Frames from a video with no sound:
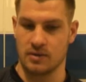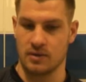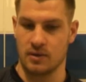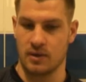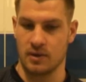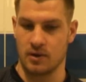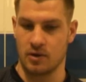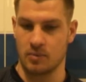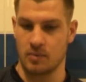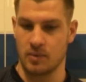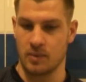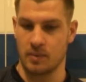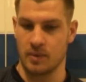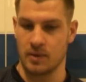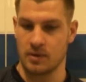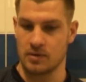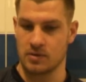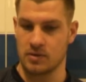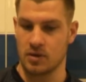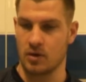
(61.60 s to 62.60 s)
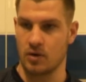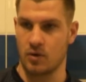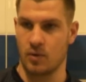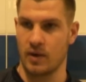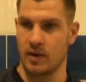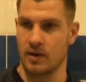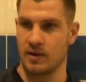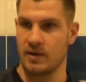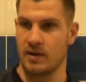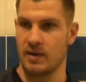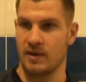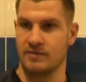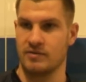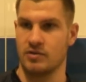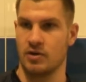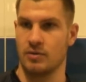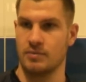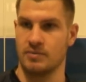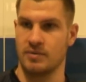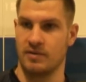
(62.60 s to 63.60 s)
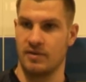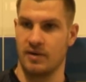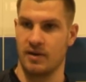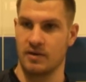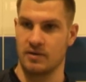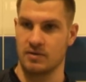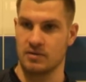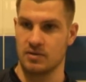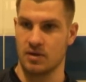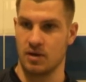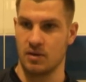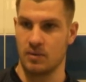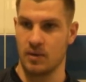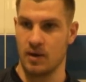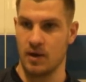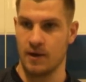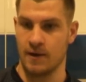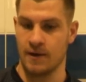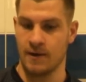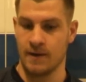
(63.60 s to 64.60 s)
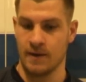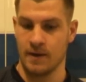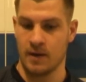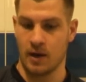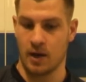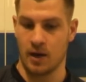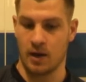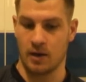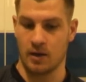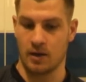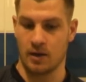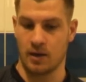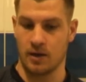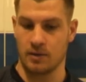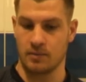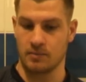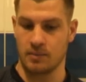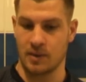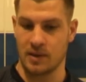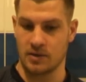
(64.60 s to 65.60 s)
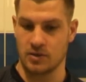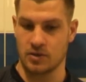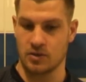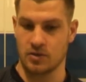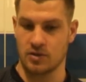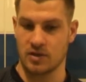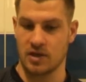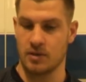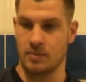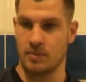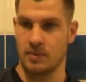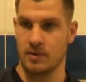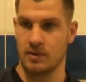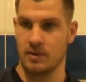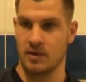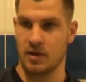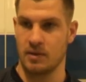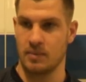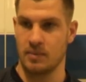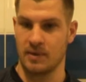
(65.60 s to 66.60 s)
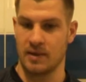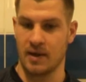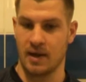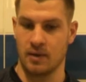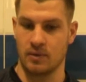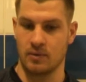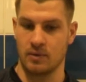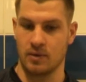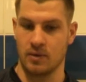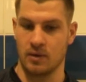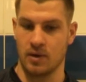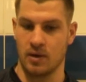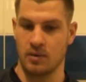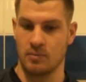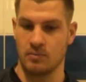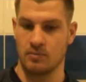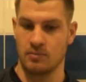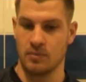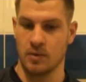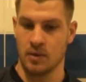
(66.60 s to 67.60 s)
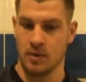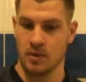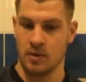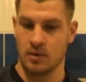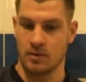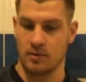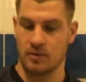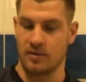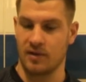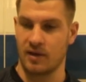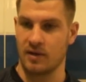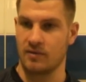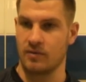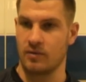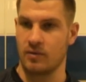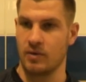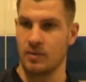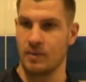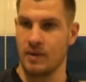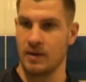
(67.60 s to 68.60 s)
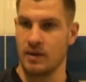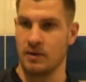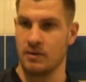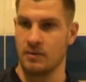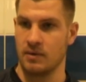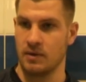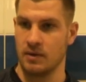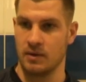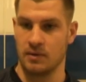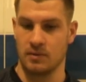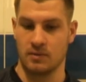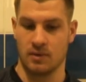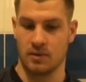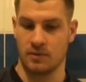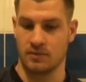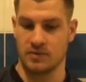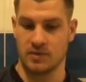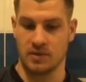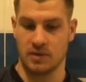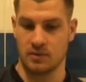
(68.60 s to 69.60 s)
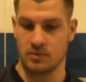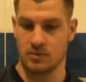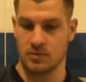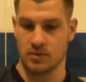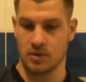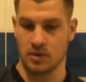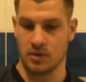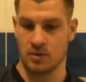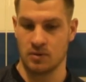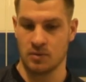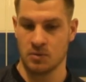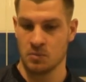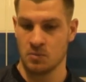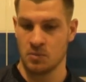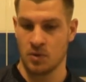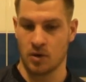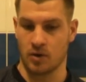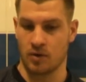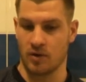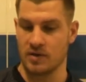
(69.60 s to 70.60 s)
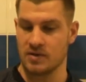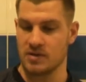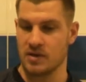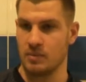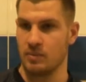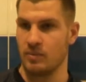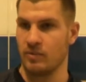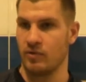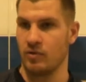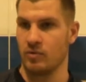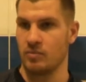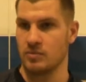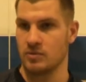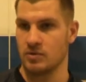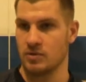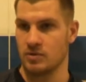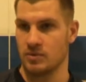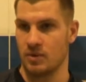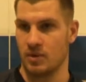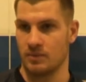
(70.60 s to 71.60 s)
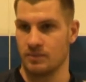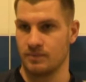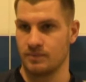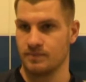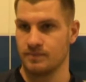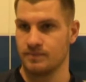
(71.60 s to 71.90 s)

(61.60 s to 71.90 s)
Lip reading: it come at me so quick, I didn't have time to think, so I managed to just keep it down, and thankfully it went in, and it was a great team performance as well.